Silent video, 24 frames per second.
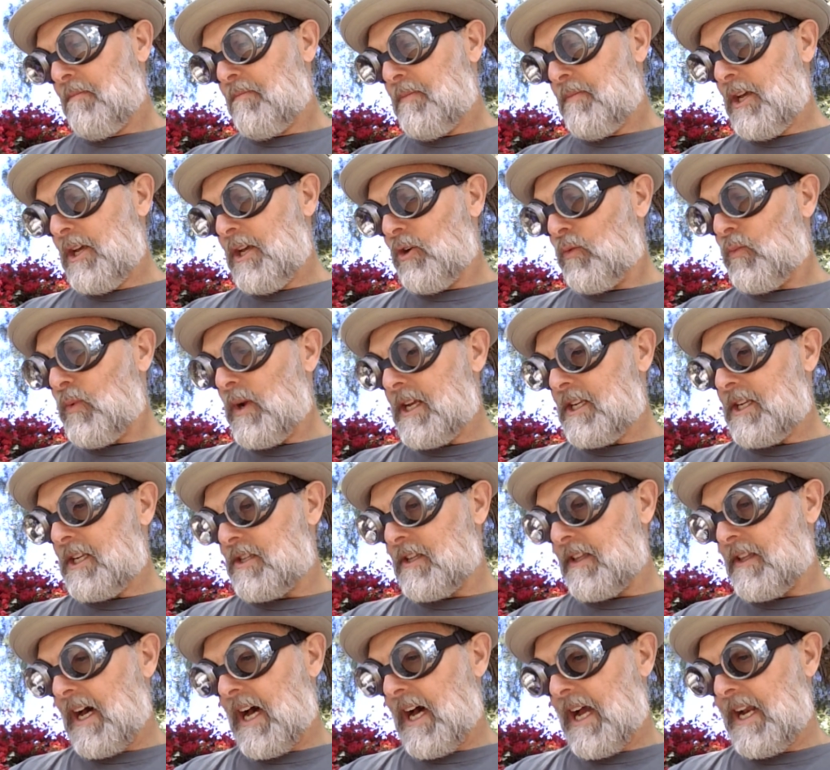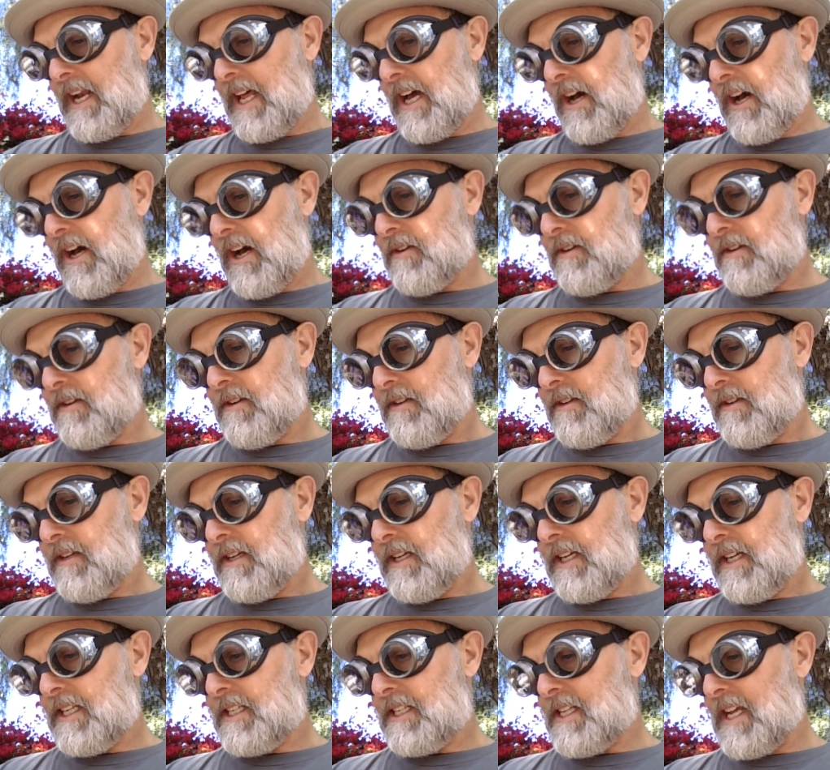Peter raced to the hideout.
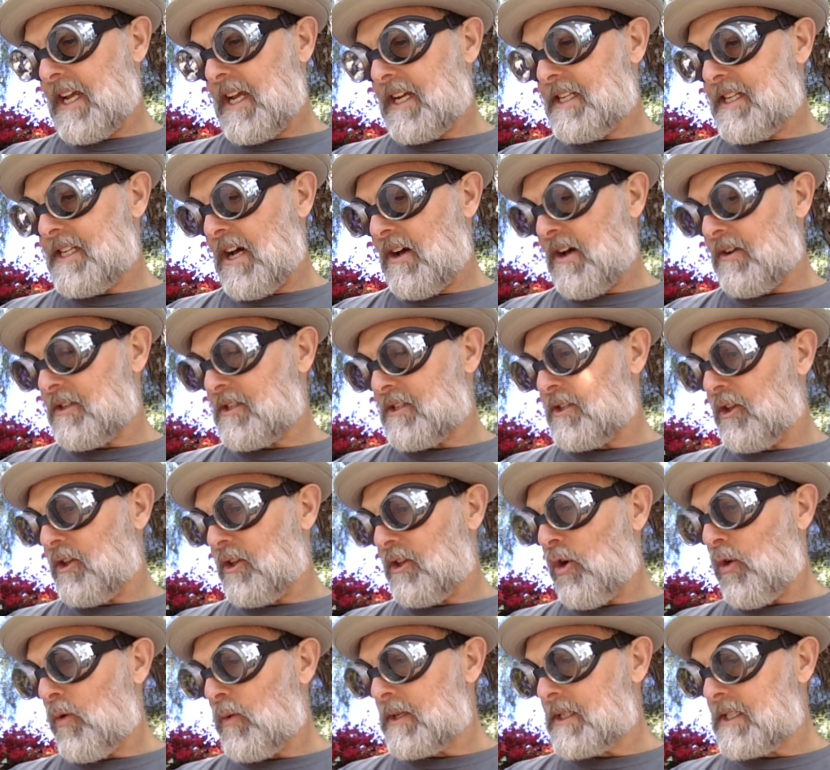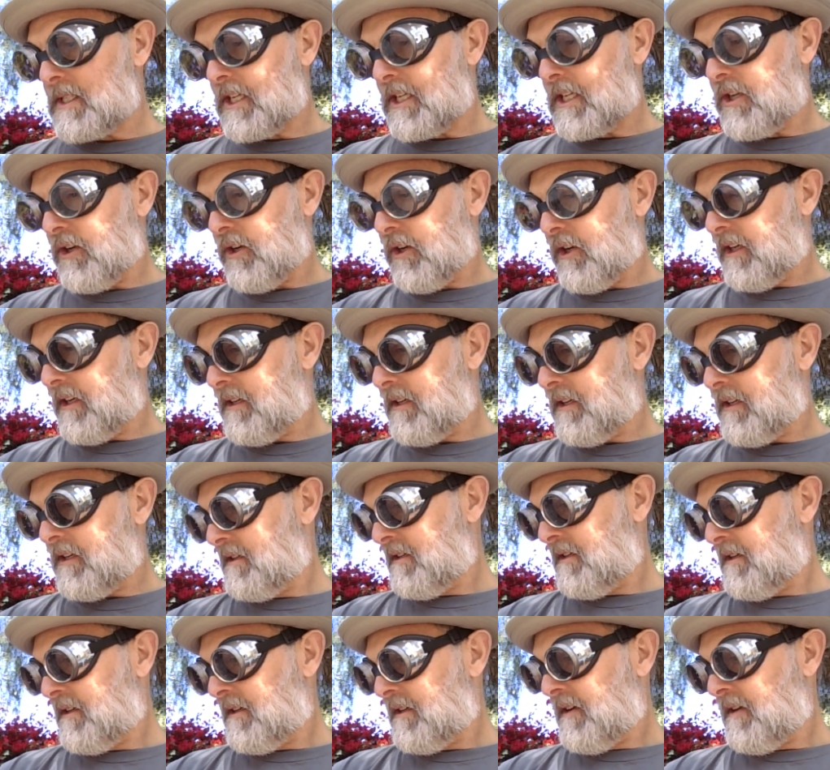He sank down as low as he could.
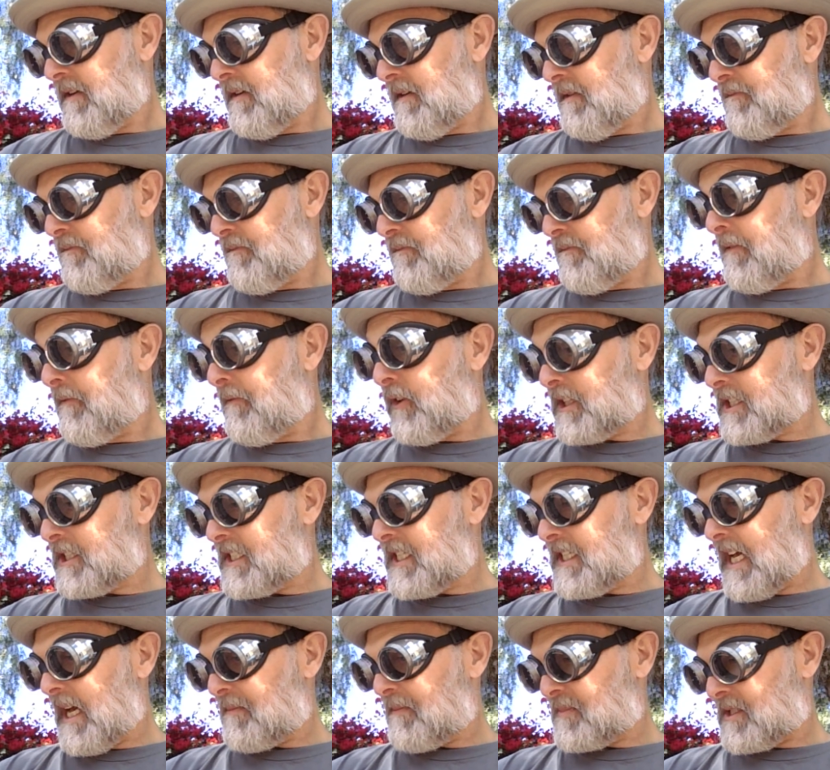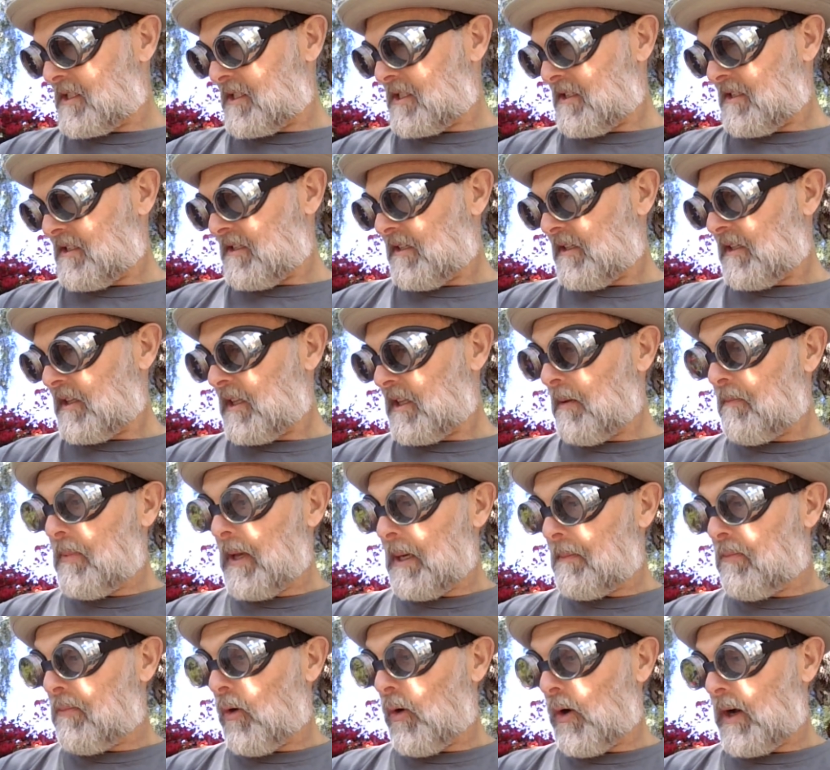Footsteps! The
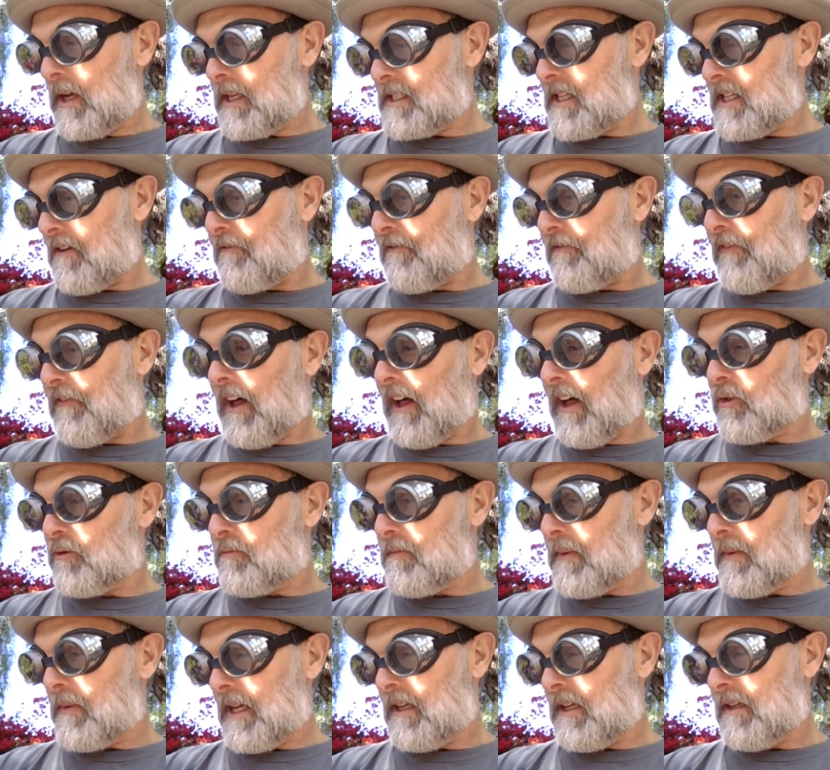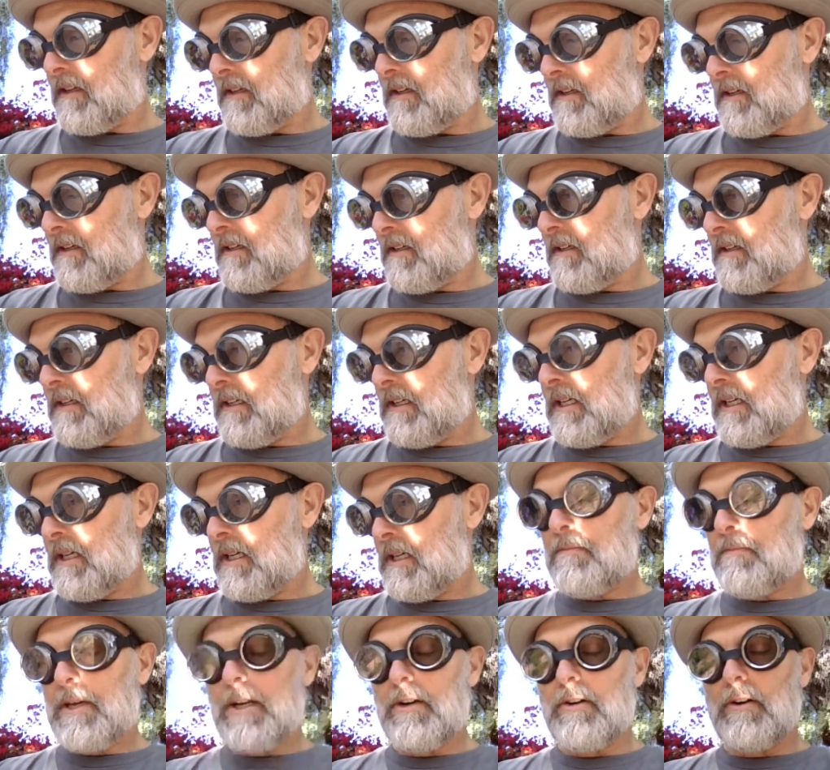big boys, they followed me.
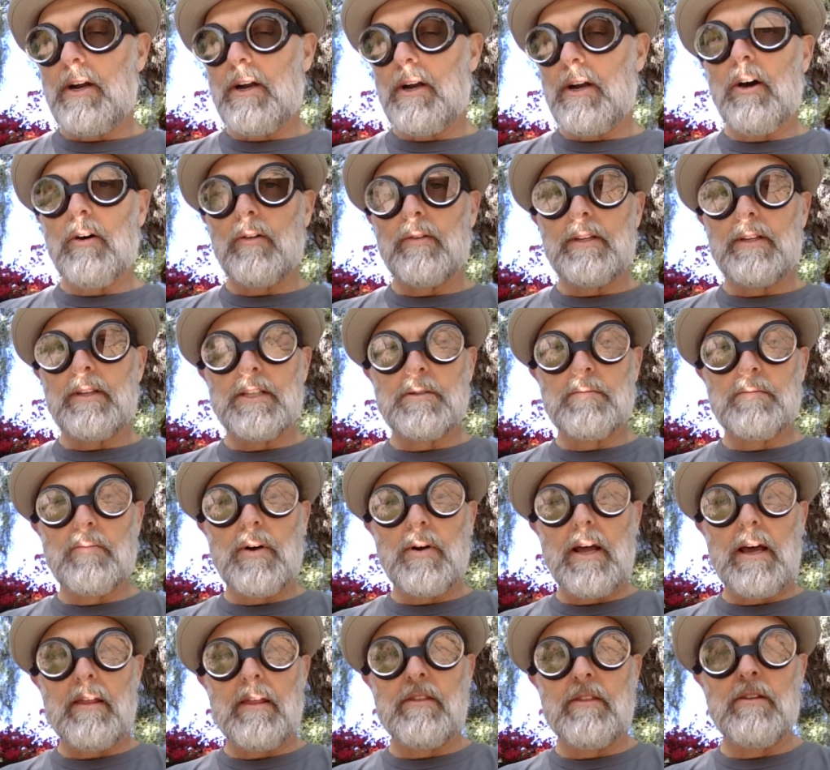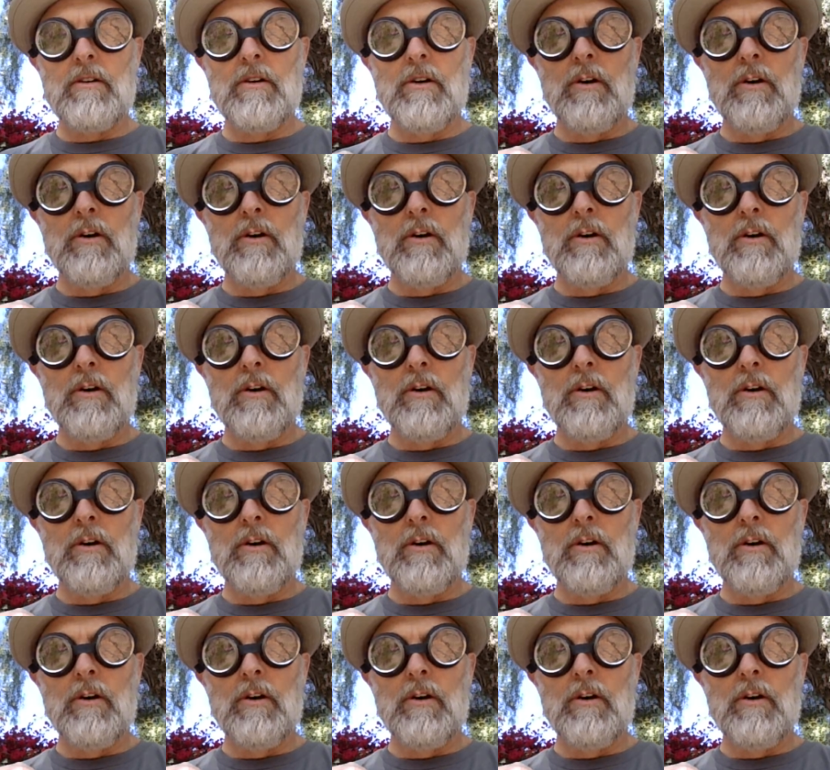Peter held his breath.